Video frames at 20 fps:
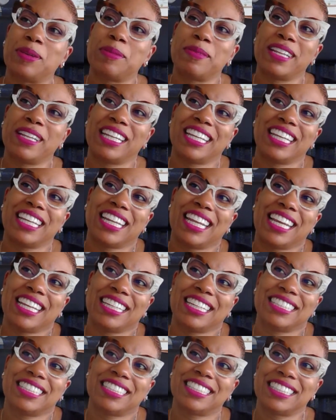and then
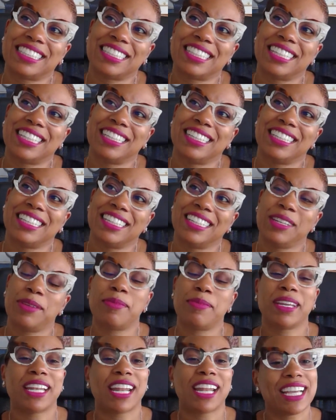you
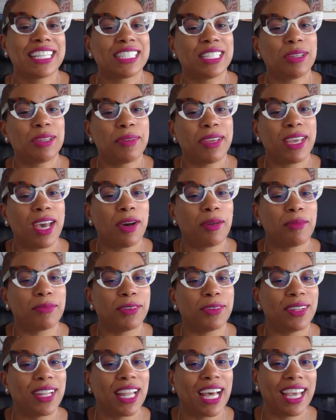be nice and you be
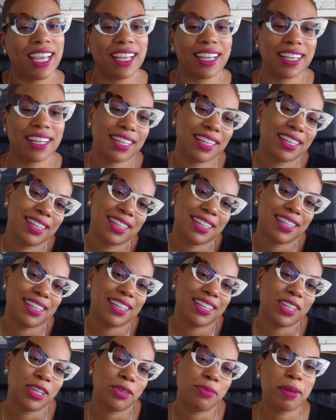helpful. Like
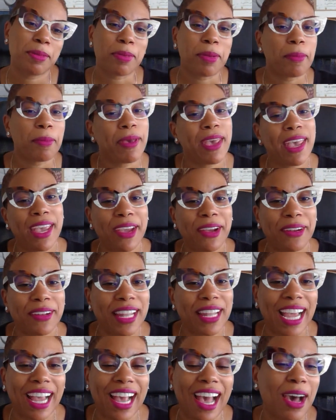you be prepared.
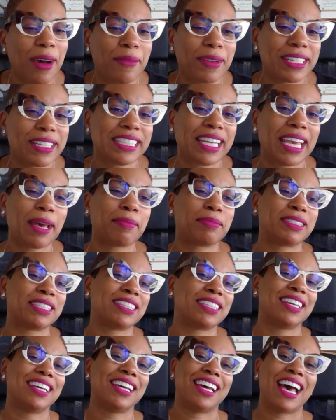Like I was
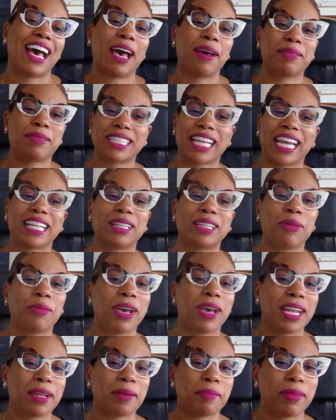like the
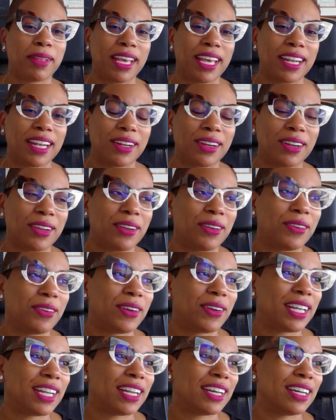wedding planner
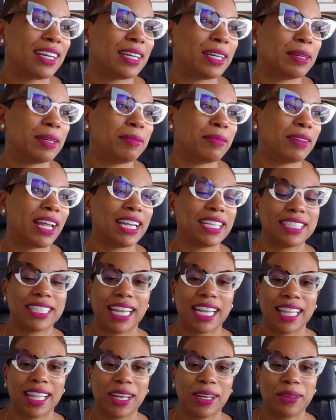on like
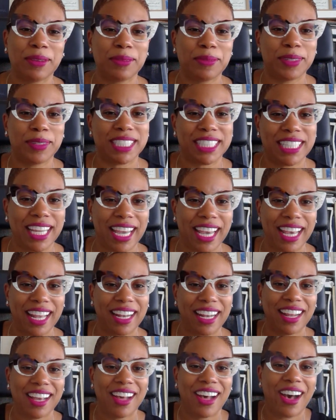J-Lo when she had
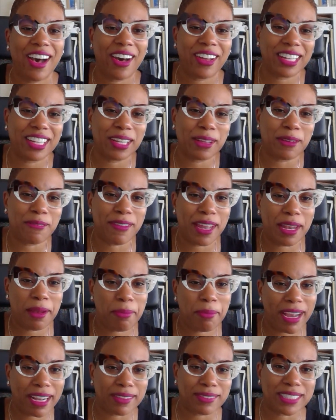all the little fanny
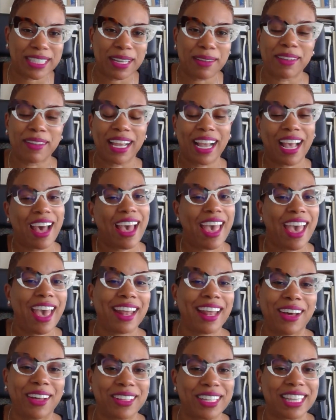pack of stuff. Like I had
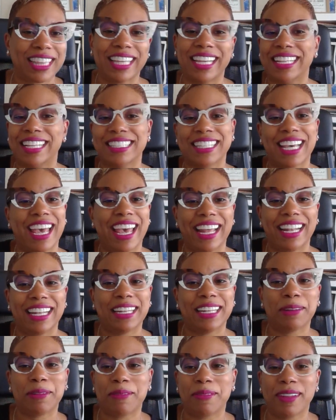all the things. I had
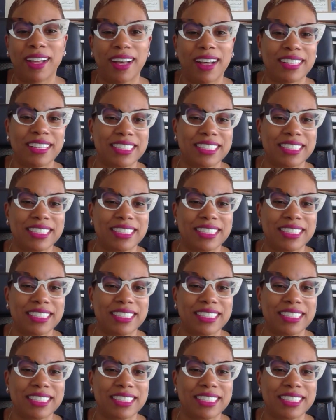dental floss,